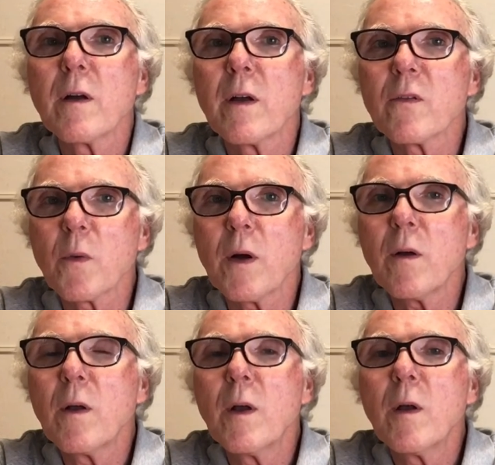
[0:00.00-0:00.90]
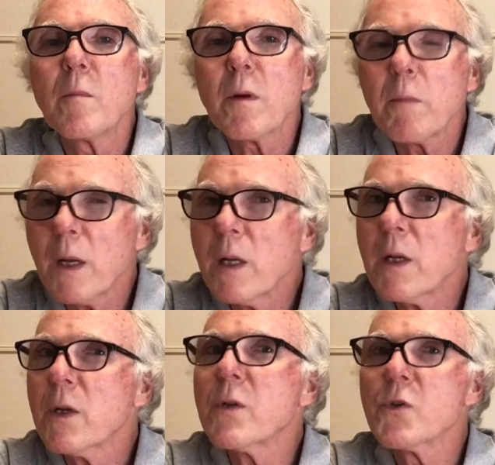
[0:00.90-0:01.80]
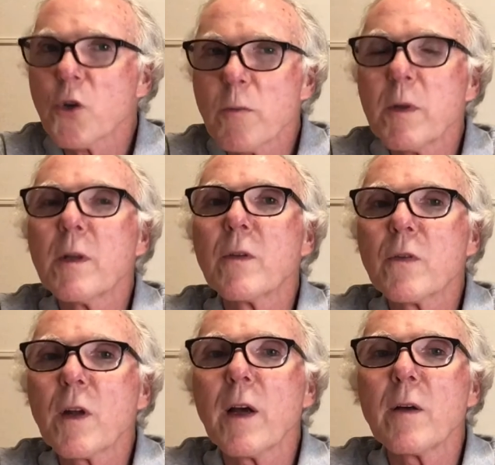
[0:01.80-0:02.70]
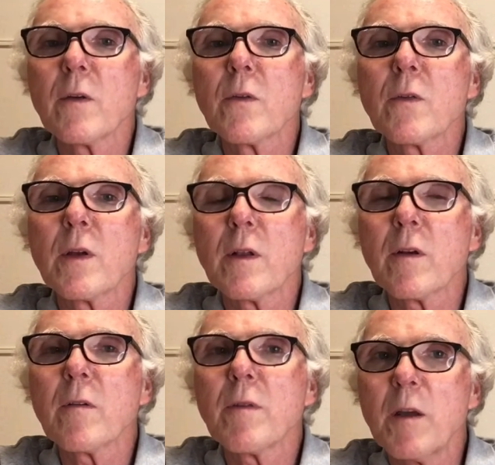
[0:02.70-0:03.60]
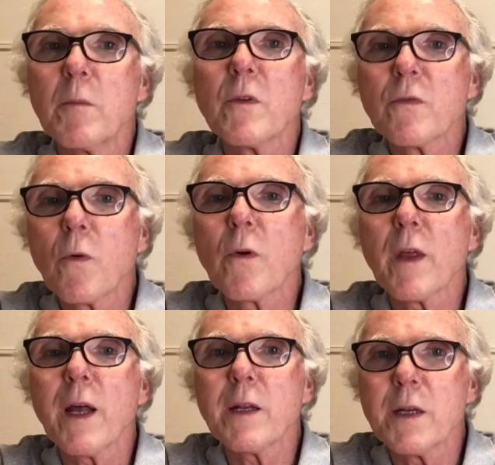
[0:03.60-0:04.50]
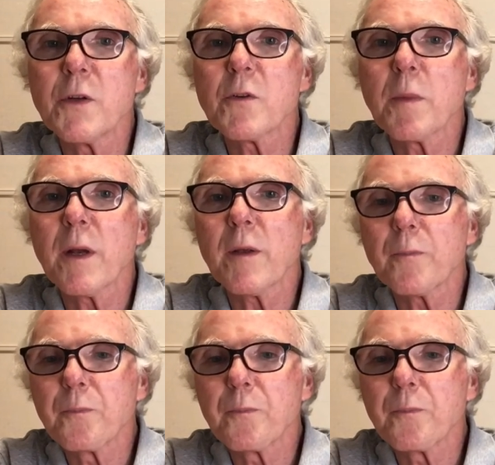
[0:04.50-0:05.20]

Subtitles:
as well, but mainly German styles, and they're famous for that in Japan.